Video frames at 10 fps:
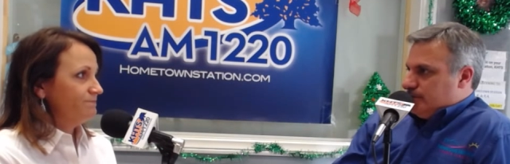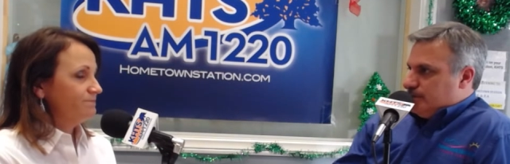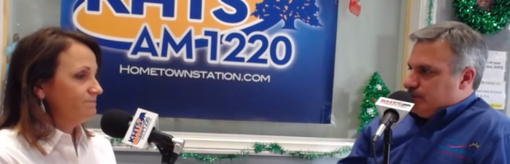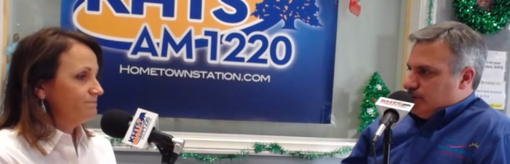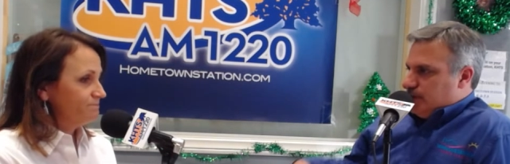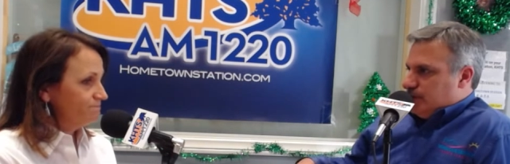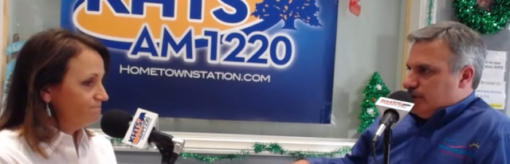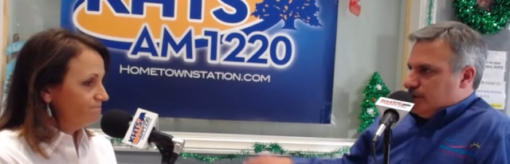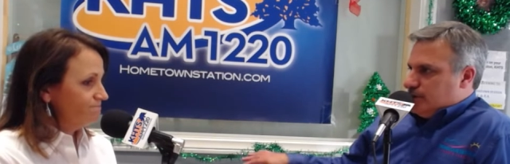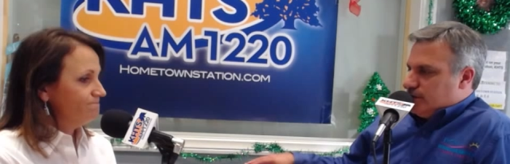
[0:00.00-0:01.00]

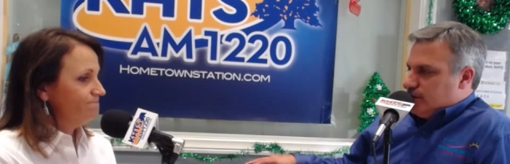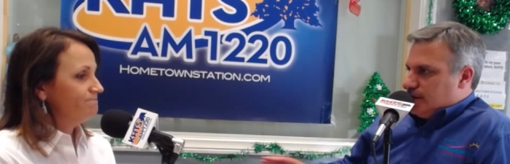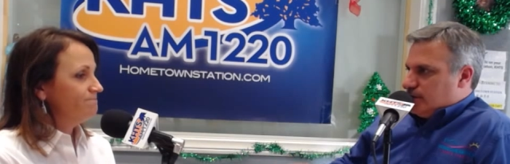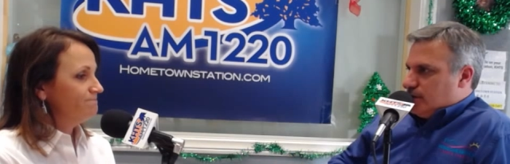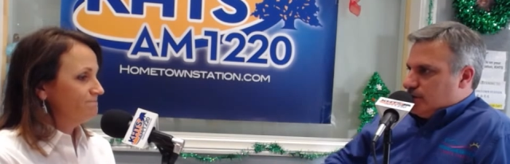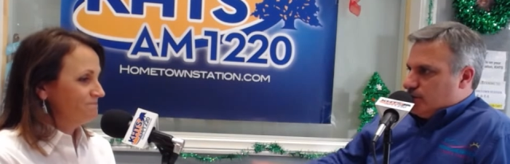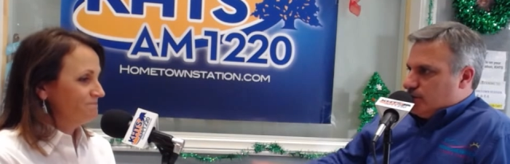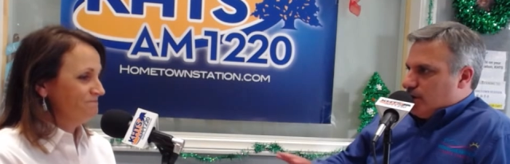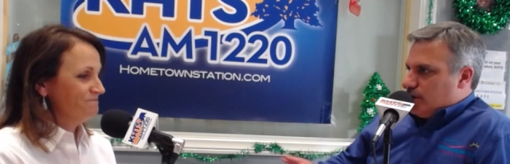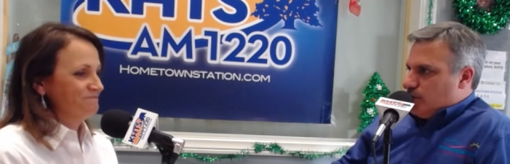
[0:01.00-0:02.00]
Speaker 1: the closet, under the
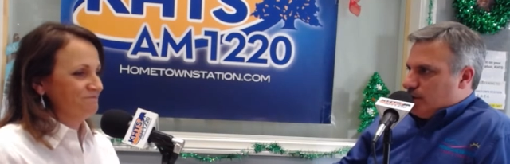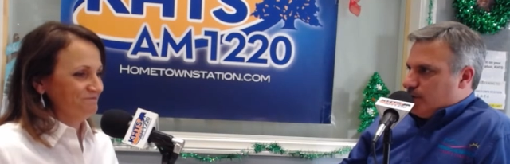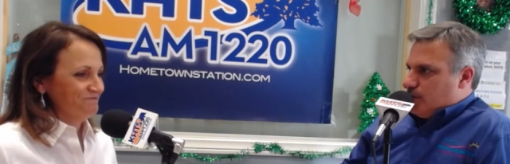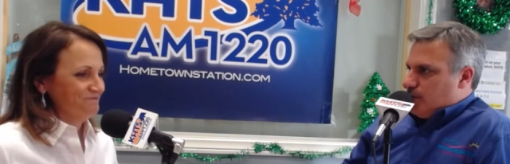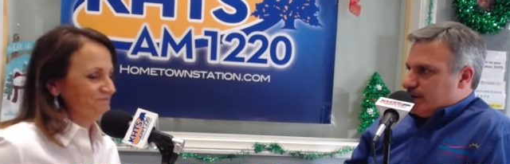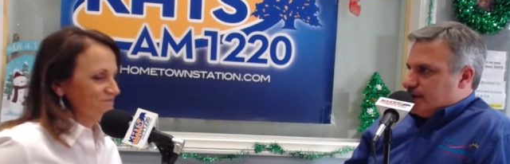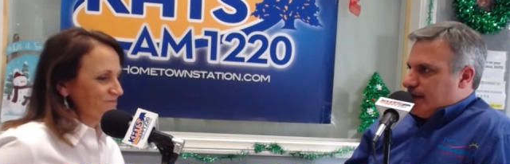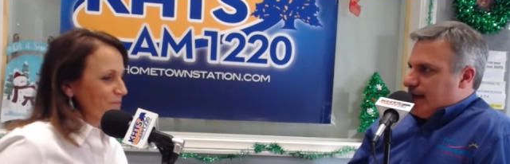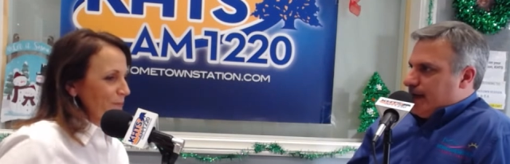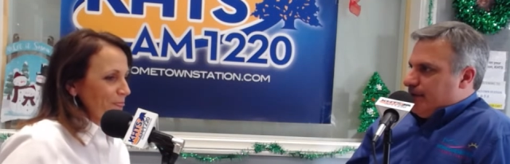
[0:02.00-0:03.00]
rug, or whatever you want to
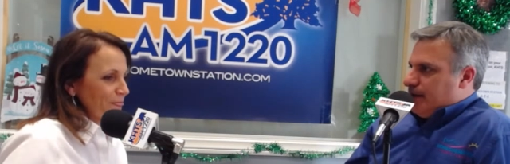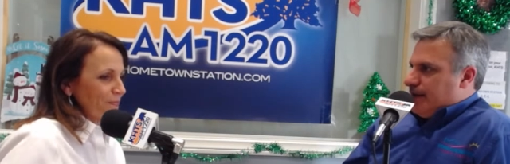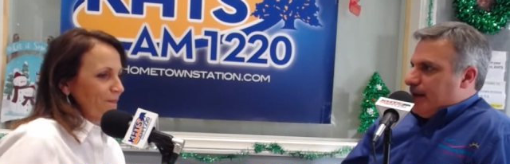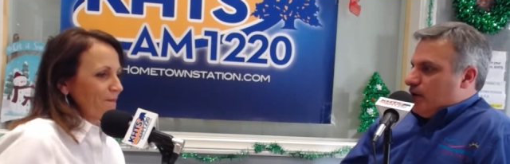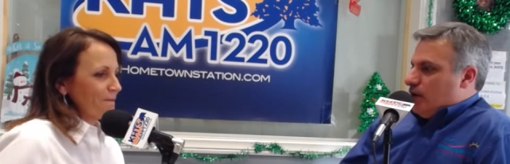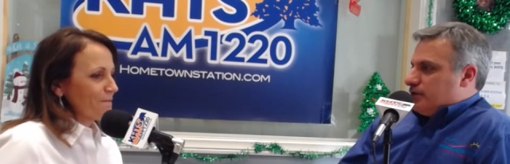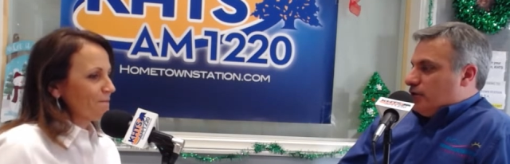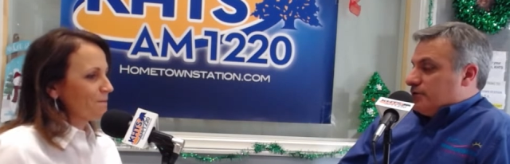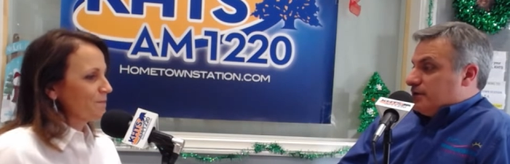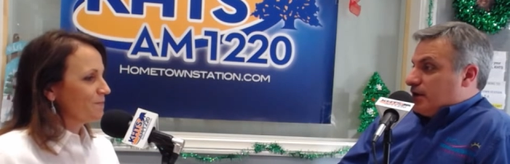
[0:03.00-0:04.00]
say, and then that all starts
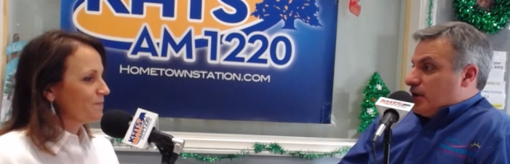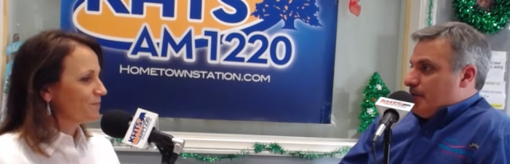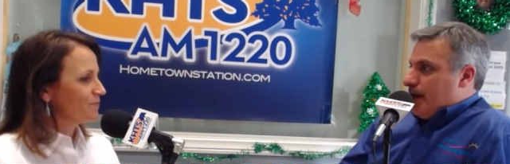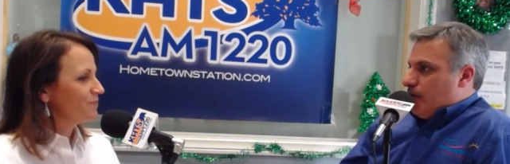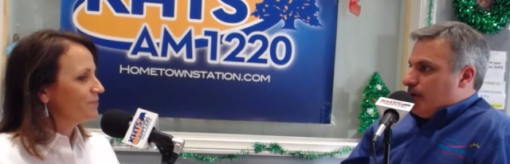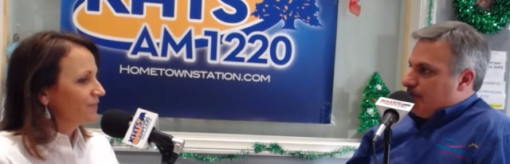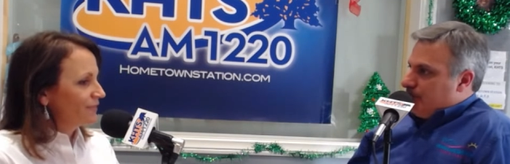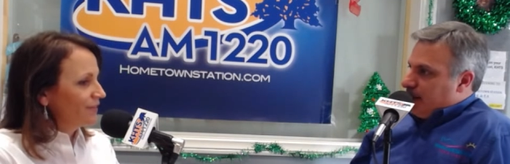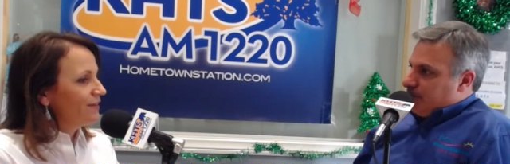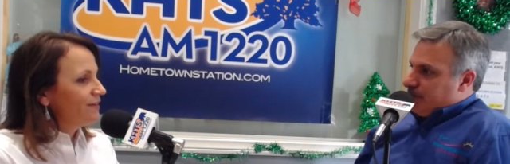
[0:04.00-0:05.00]
to come out.
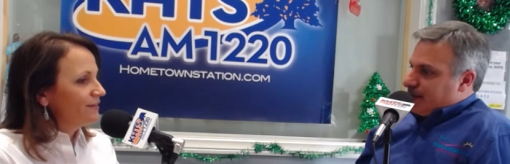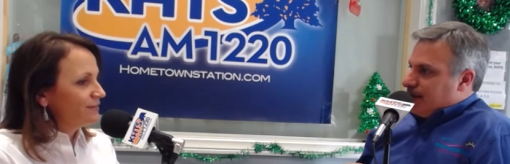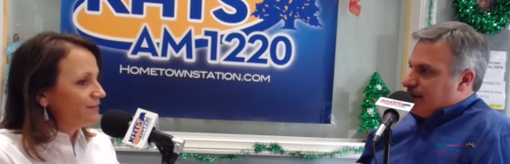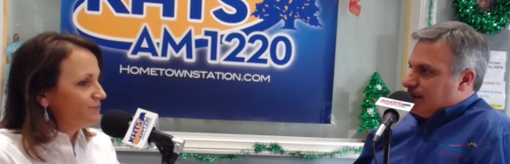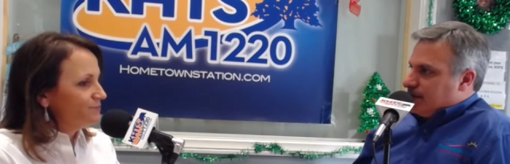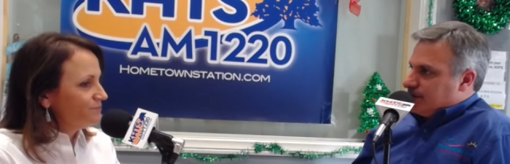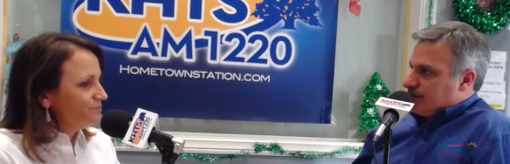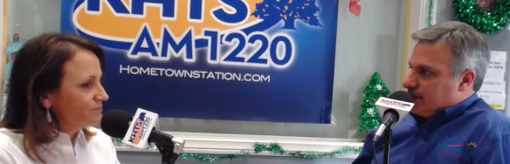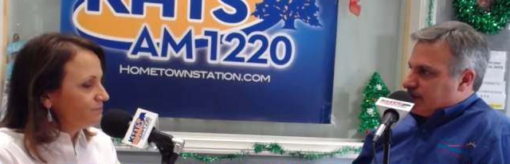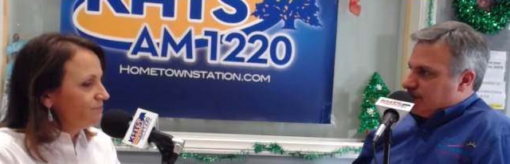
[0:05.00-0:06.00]
But because of this
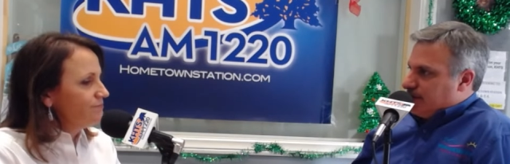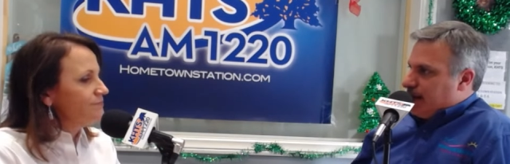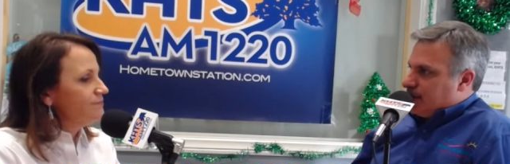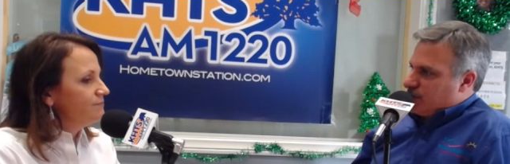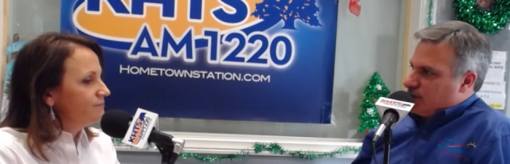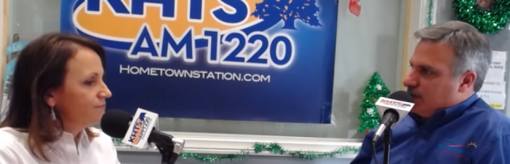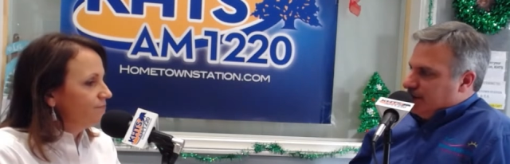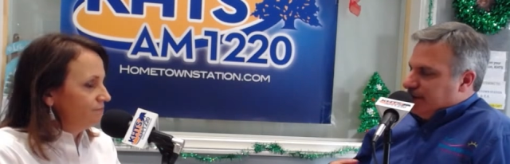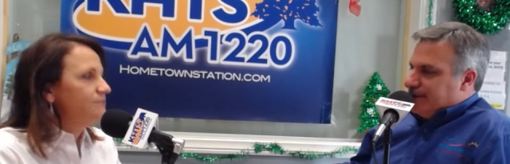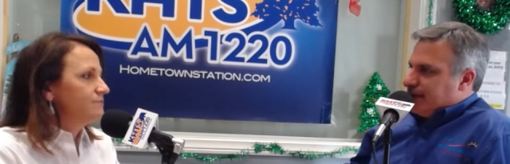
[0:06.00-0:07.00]
event or
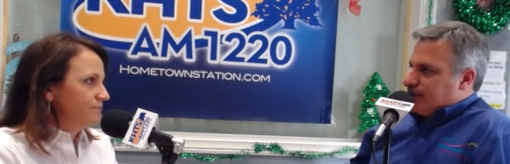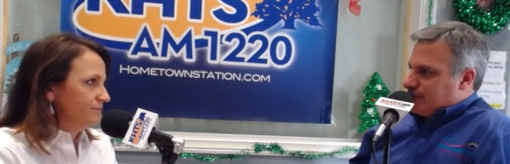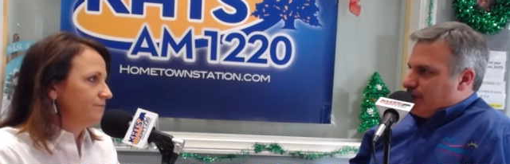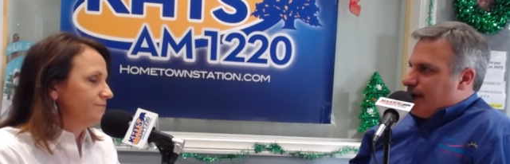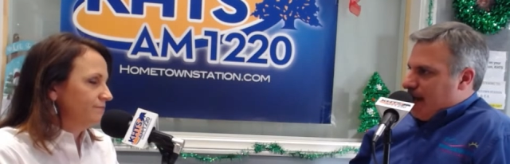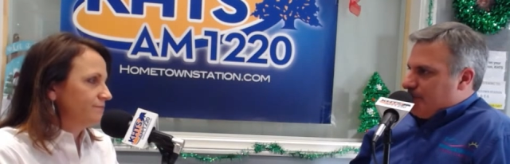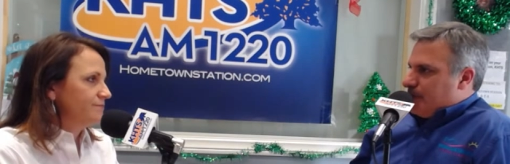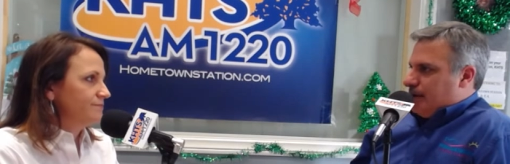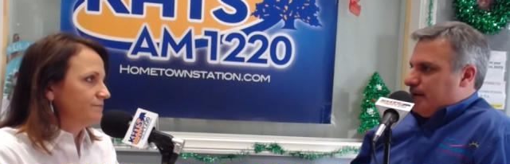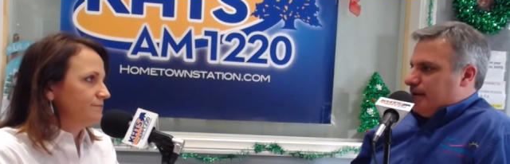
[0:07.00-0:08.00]
things that are happening,
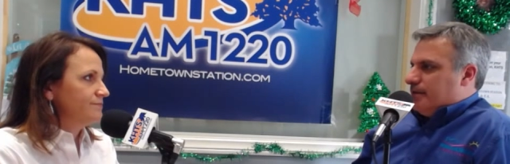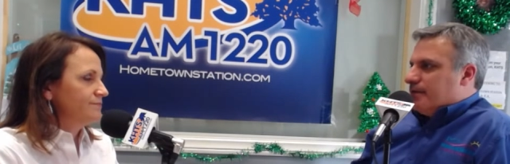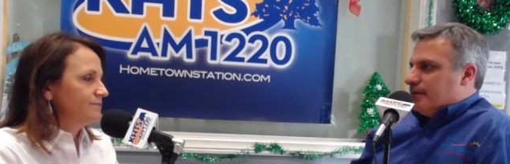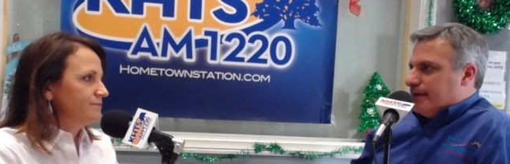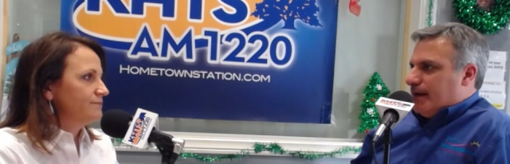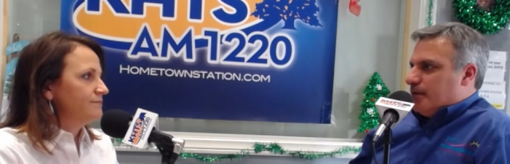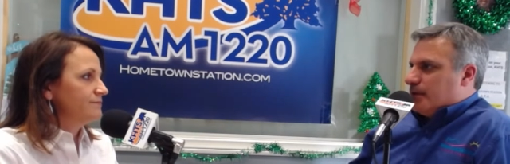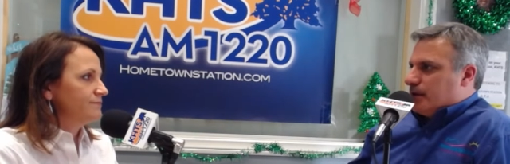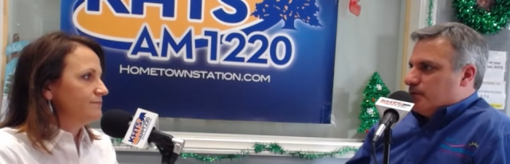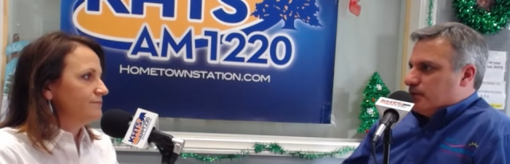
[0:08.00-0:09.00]
and that
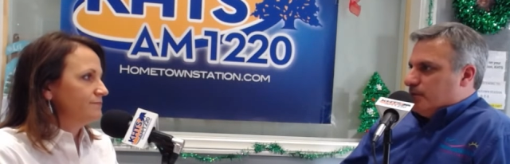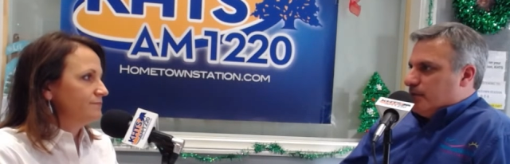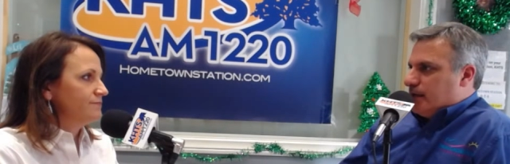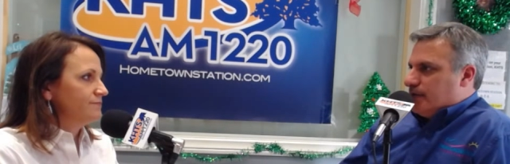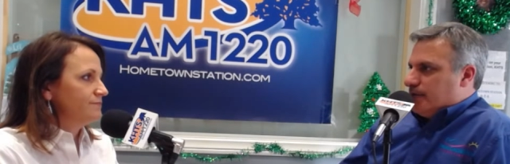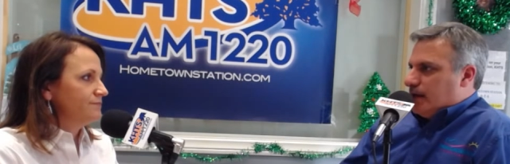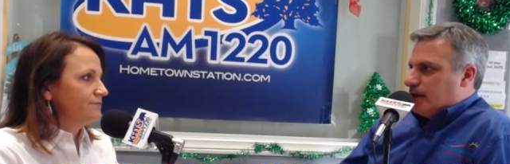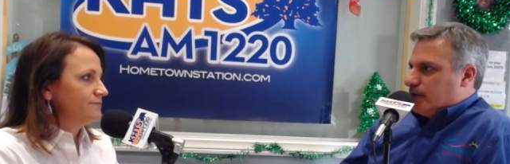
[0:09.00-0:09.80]
becomes some negative things.